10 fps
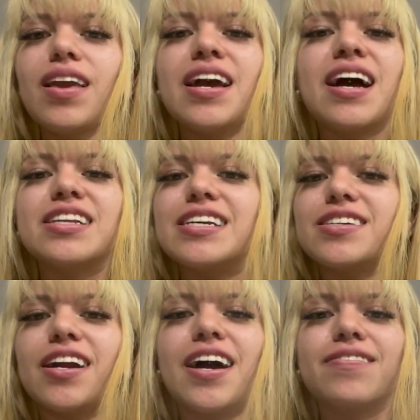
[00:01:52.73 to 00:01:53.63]
it's
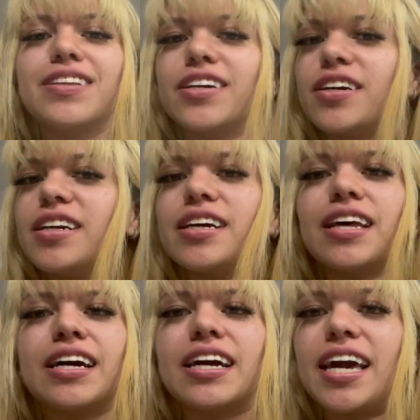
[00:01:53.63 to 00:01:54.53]
gotta have glitter in it.
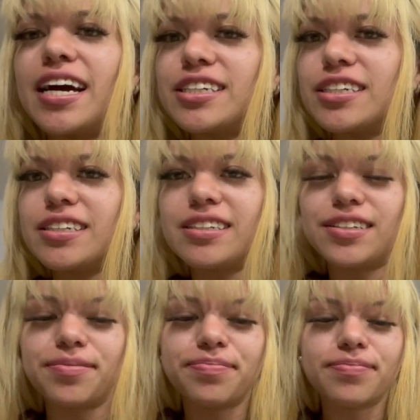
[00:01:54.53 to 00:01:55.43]
Like, I can't
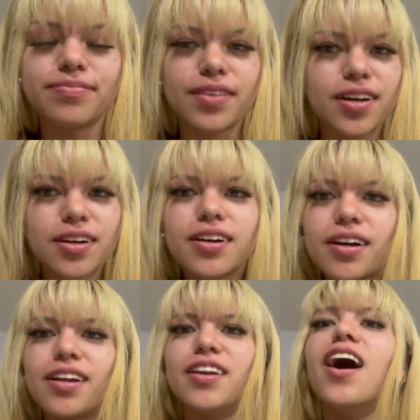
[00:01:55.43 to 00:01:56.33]
just
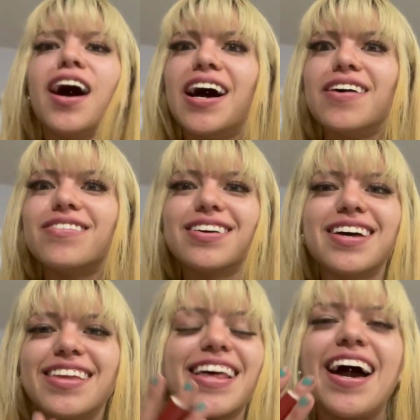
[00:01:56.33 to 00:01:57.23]
not have
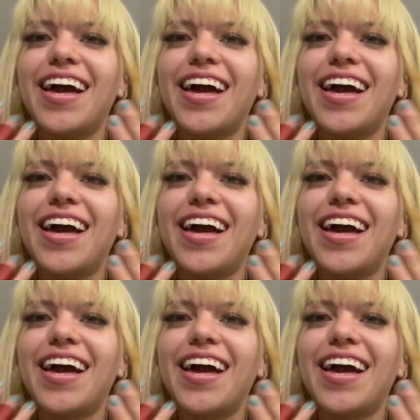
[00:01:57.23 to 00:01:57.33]
that